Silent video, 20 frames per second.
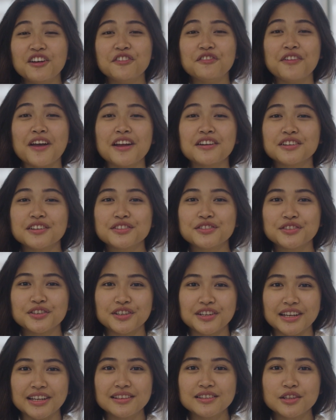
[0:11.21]
Fanshawe
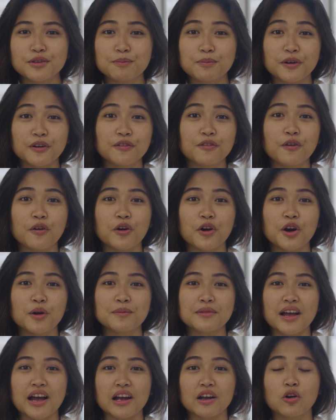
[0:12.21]
students
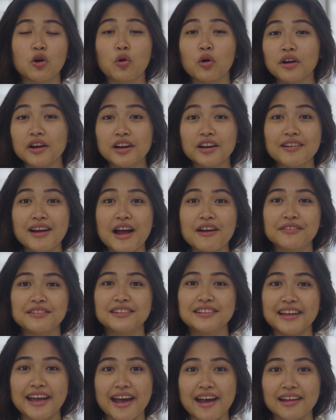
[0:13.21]
performed a
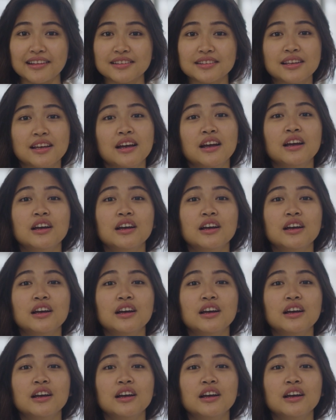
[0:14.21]
choreographed dance